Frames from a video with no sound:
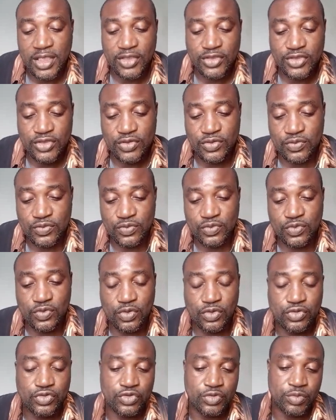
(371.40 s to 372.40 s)
as you
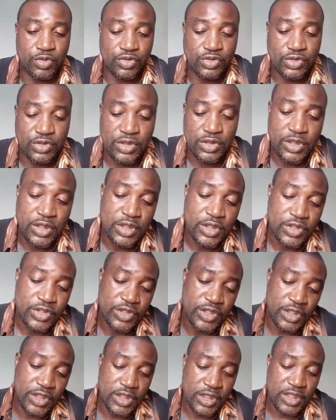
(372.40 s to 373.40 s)
go through. But
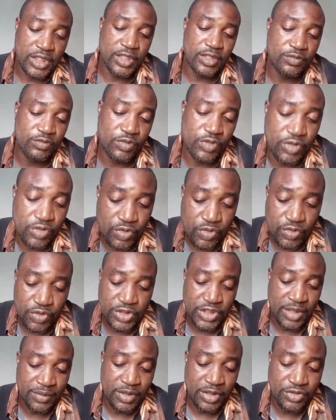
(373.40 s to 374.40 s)
still again, we go
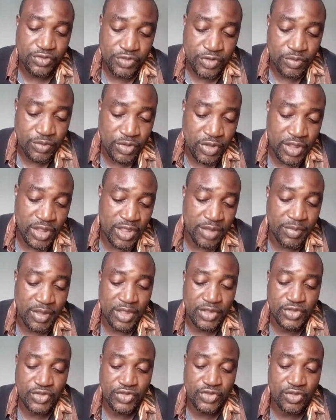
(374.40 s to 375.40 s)
to chapter 3, we're talking
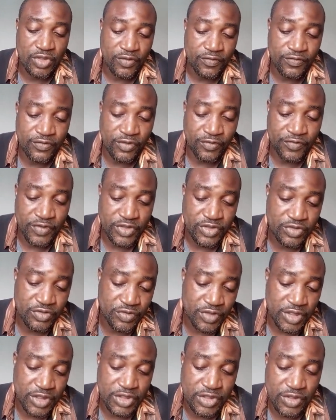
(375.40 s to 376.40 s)
about surface
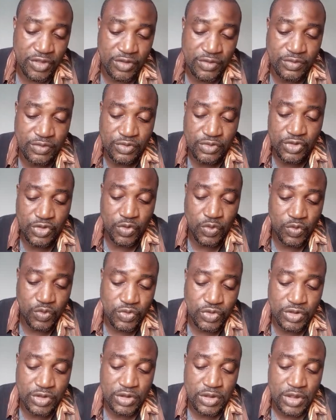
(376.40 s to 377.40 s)
creation
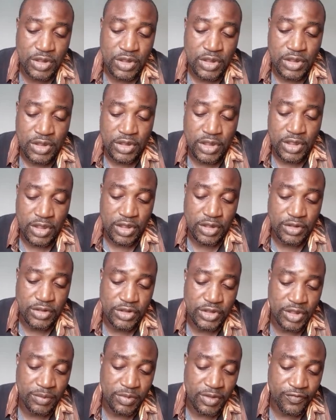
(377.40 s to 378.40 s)
tools,
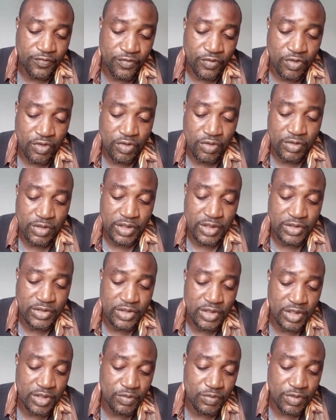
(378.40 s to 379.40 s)
and chapter 4
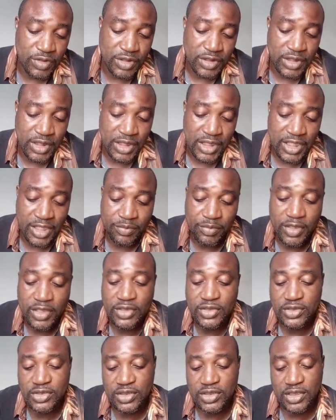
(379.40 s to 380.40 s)
is dealing with the
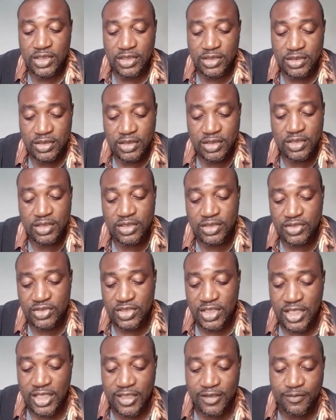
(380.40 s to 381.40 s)
alignment and the
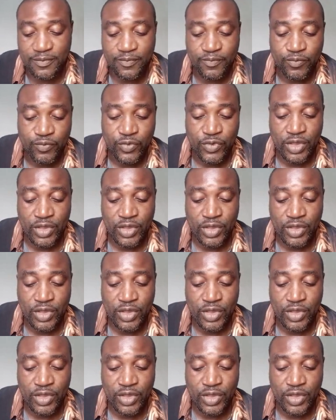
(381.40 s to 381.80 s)
design